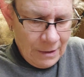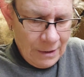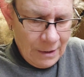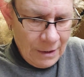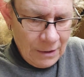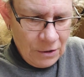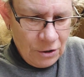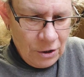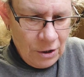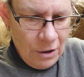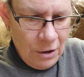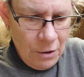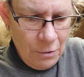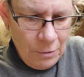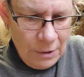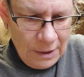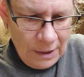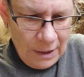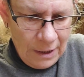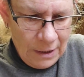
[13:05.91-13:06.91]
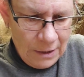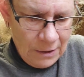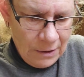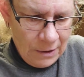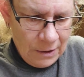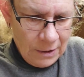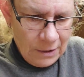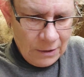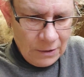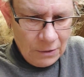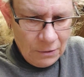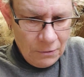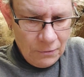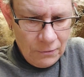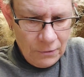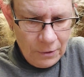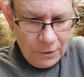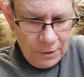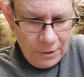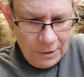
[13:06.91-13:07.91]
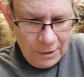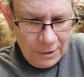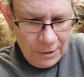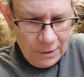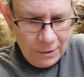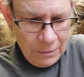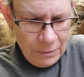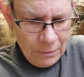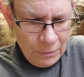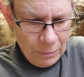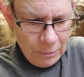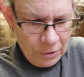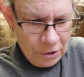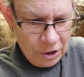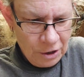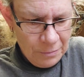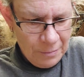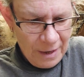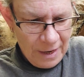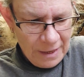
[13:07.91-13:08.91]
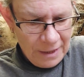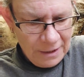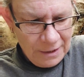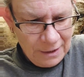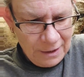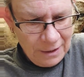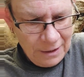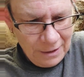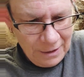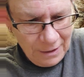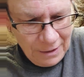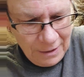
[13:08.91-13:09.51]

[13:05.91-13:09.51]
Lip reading: And she always had us kids over when she baked.